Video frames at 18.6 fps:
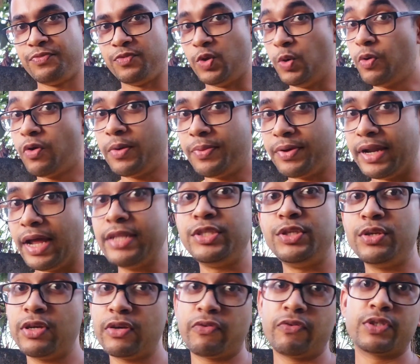don't worry about that. You
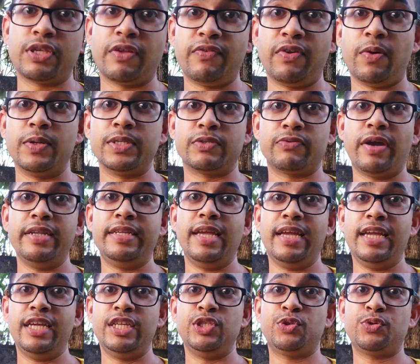can grow sunflowers right here
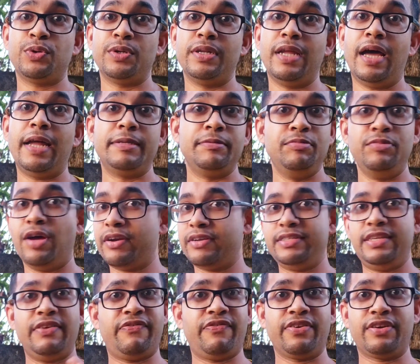in Trinidad. Not
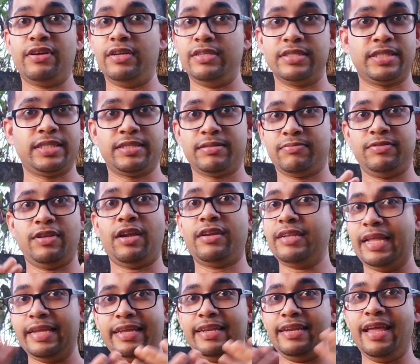difficult, not
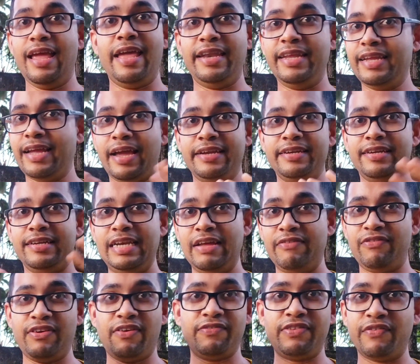like in any kind of
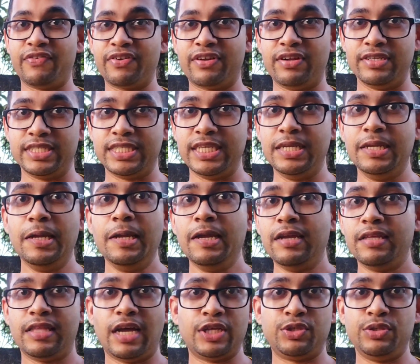level of difficulty
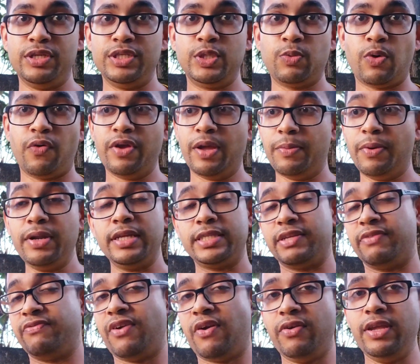that you need to worry about. It's a
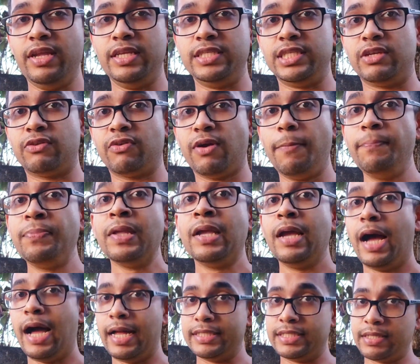very easy crop.
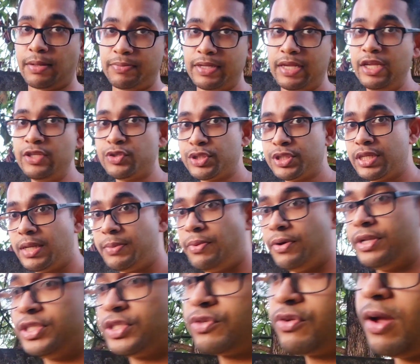And something interesting about
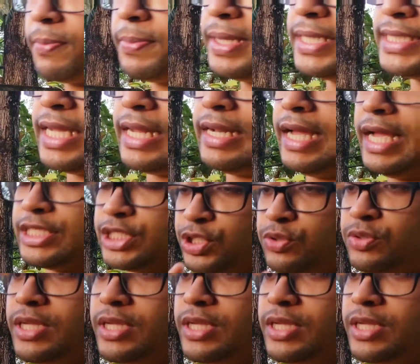this crop is that it has two